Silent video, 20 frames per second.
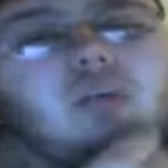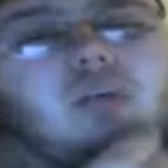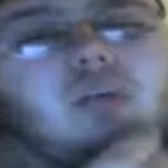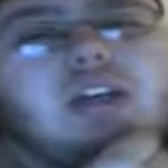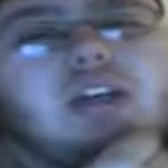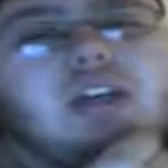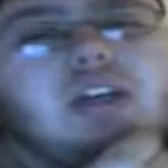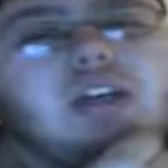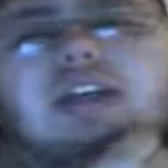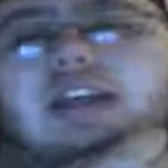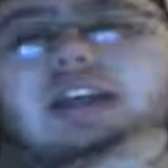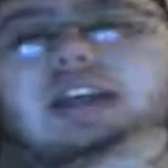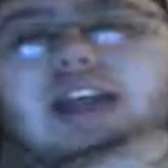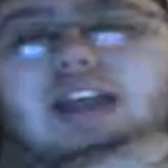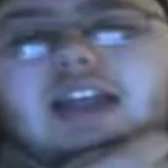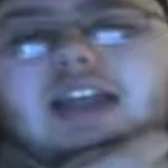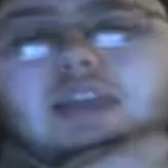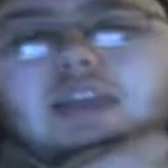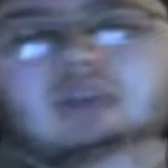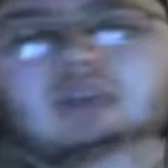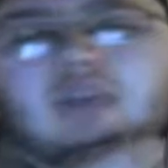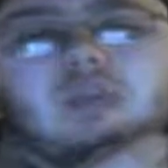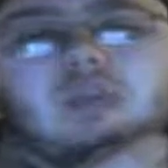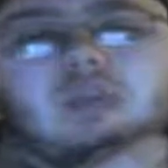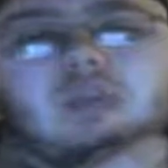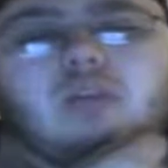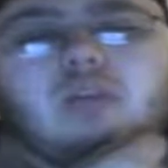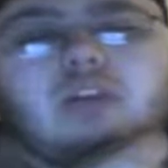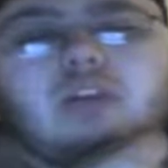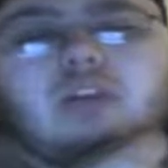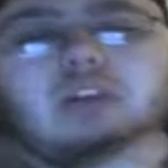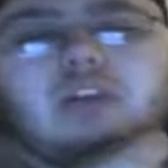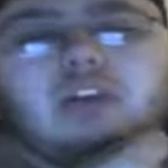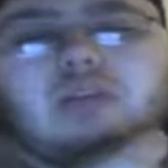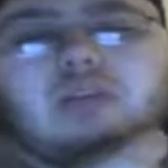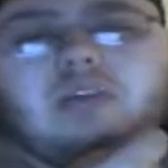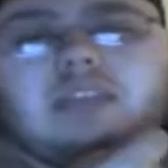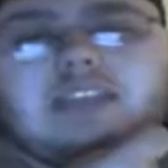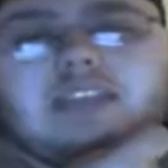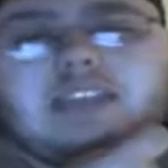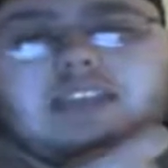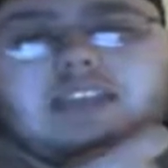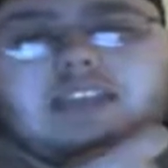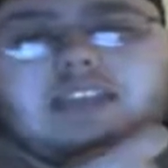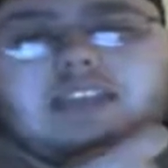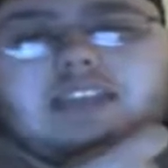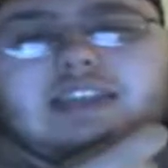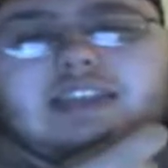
at the point where we know the Entei set,